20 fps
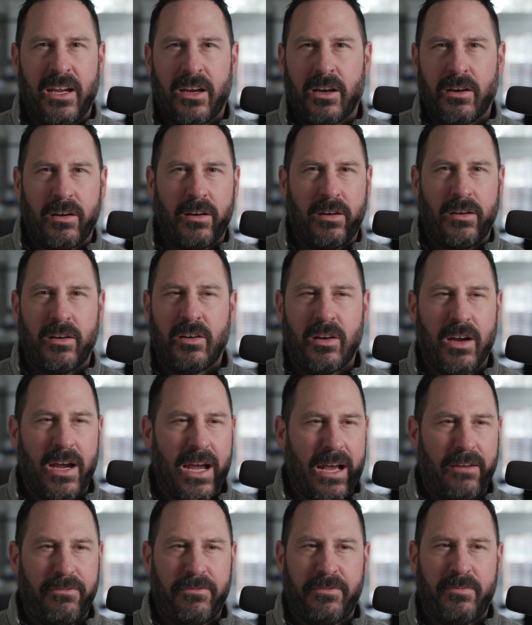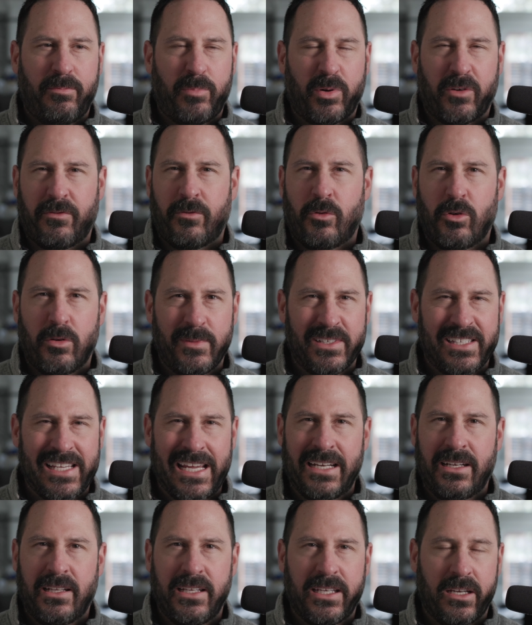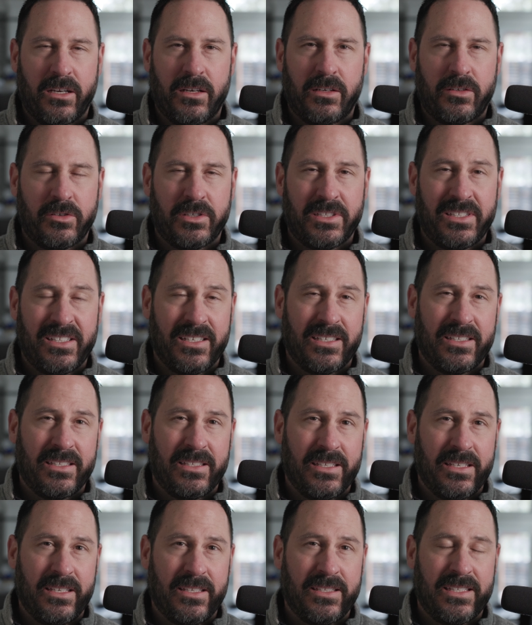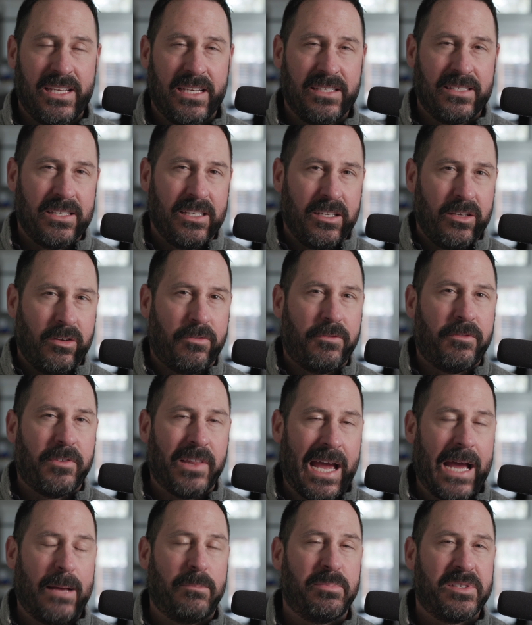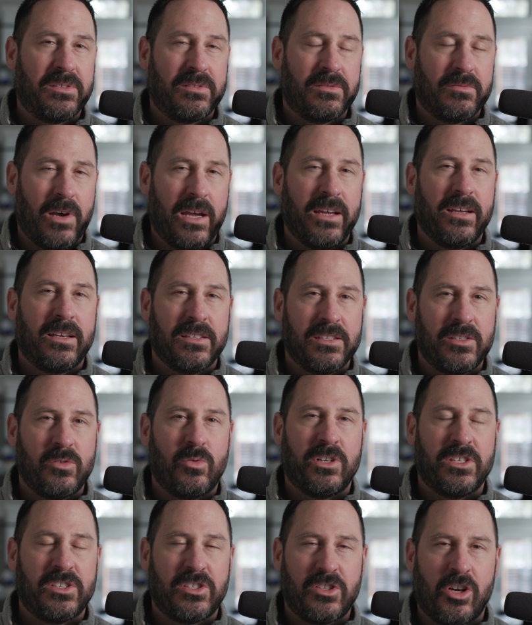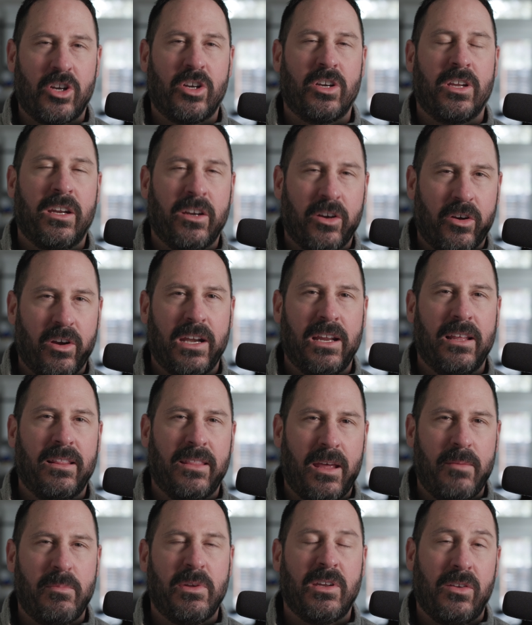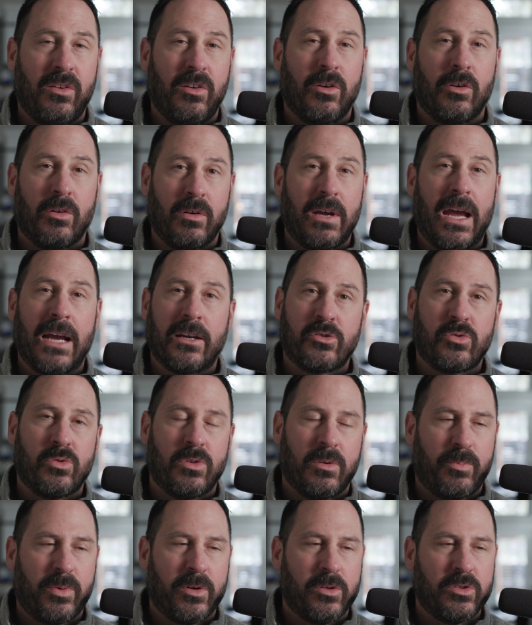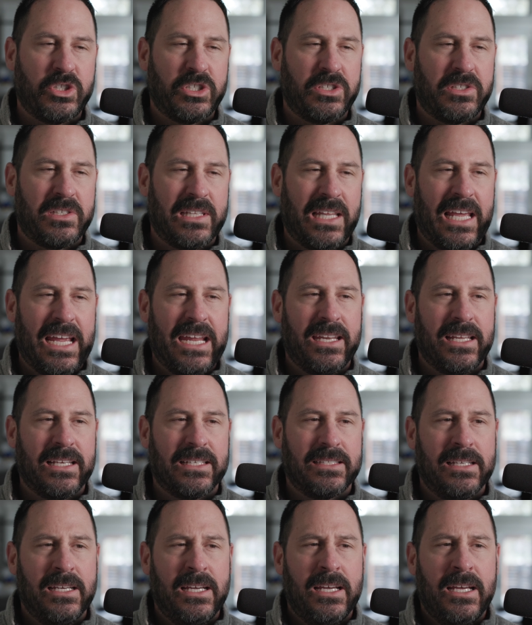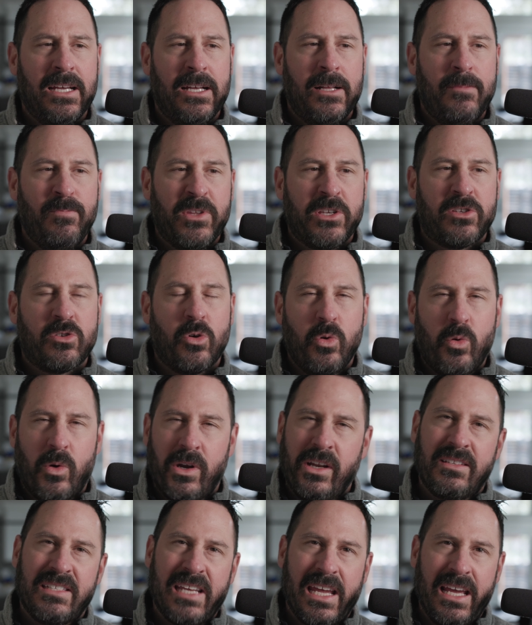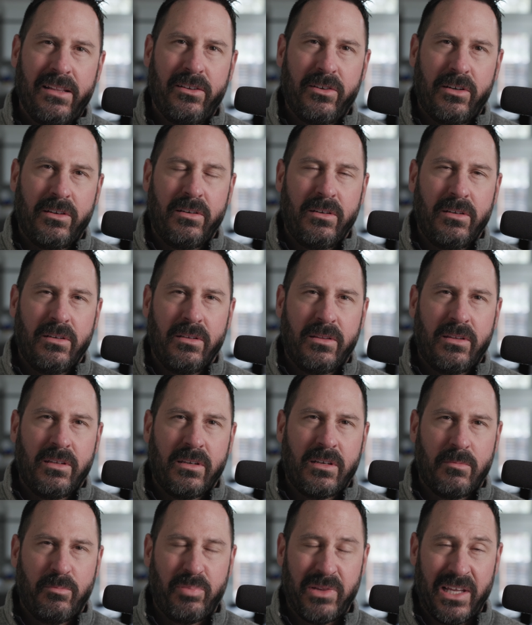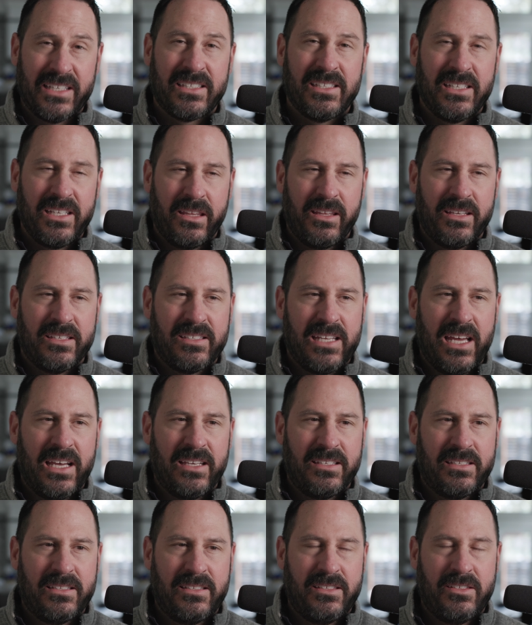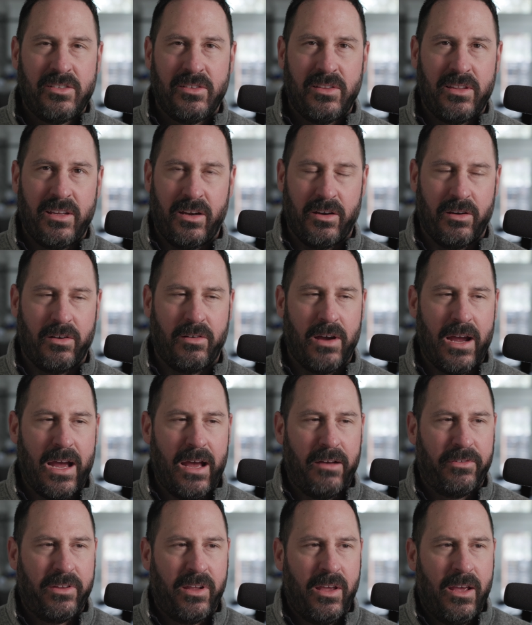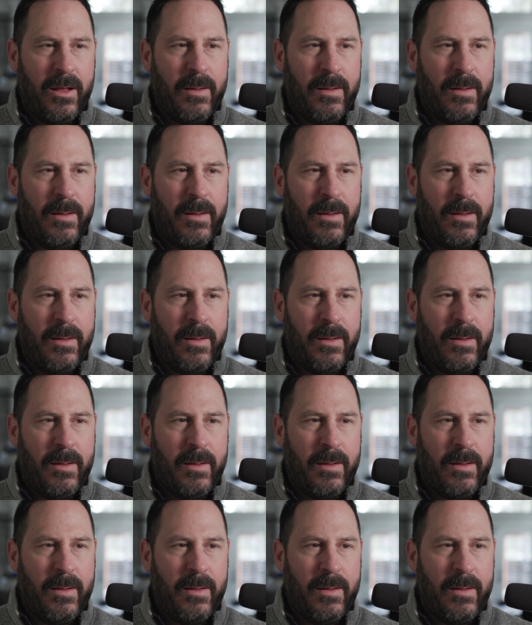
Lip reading: aircraft performance handling characteristics is testing your flaps, right? Because you want to start integrating them into your actual approaches and landings. So we want to tailor the complexity of this test to the aircraft.